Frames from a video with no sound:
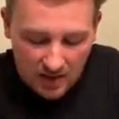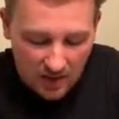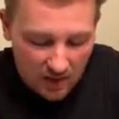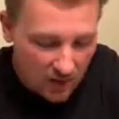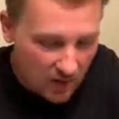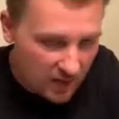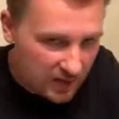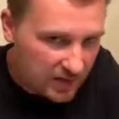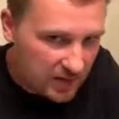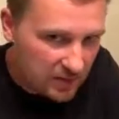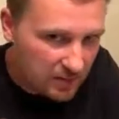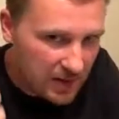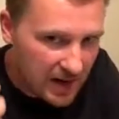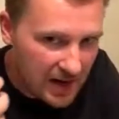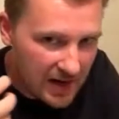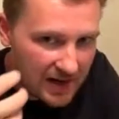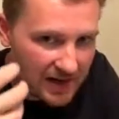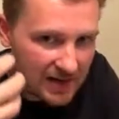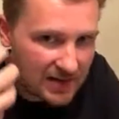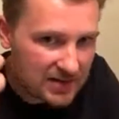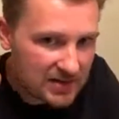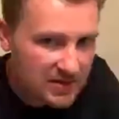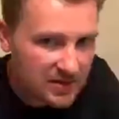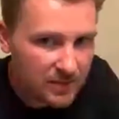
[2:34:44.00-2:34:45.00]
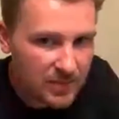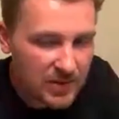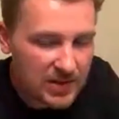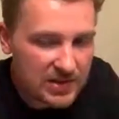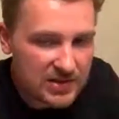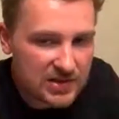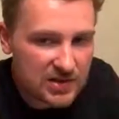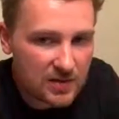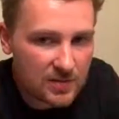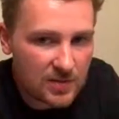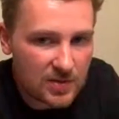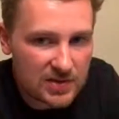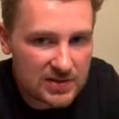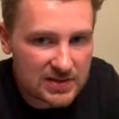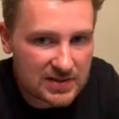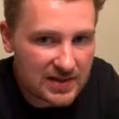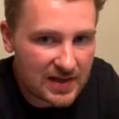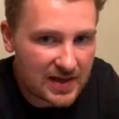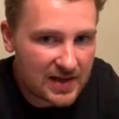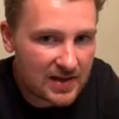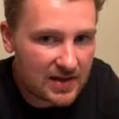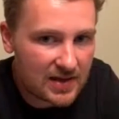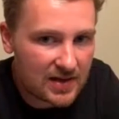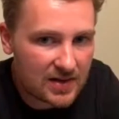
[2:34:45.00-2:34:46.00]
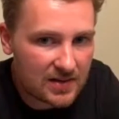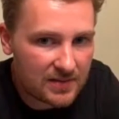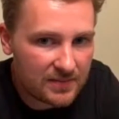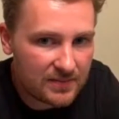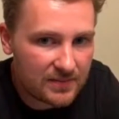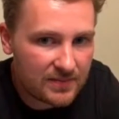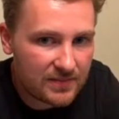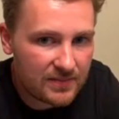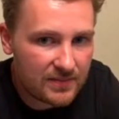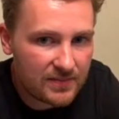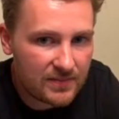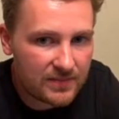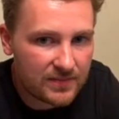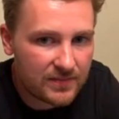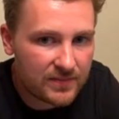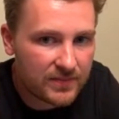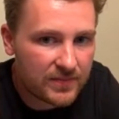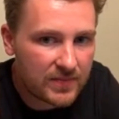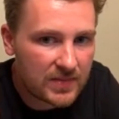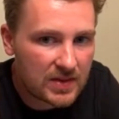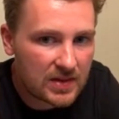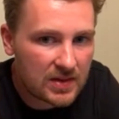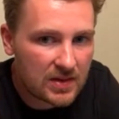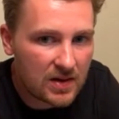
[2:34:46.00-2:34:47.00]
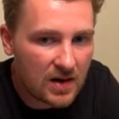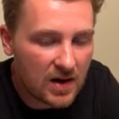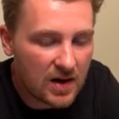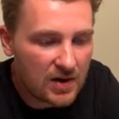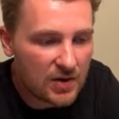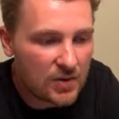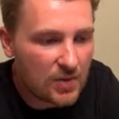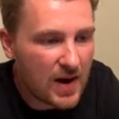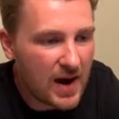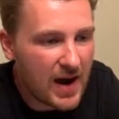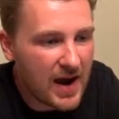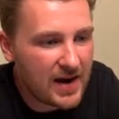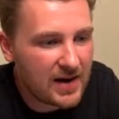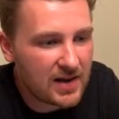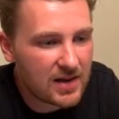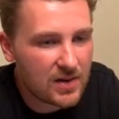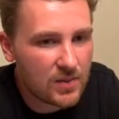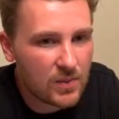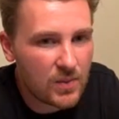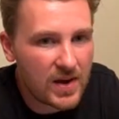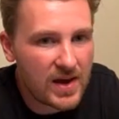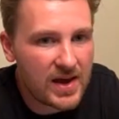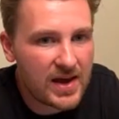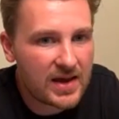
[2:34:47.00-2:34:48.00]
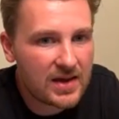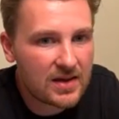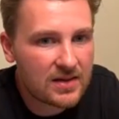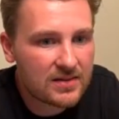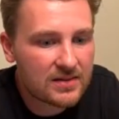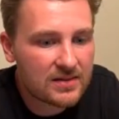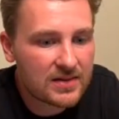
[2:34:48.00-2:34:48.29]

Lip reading: on their mind. But it's almost like, are you hiding away?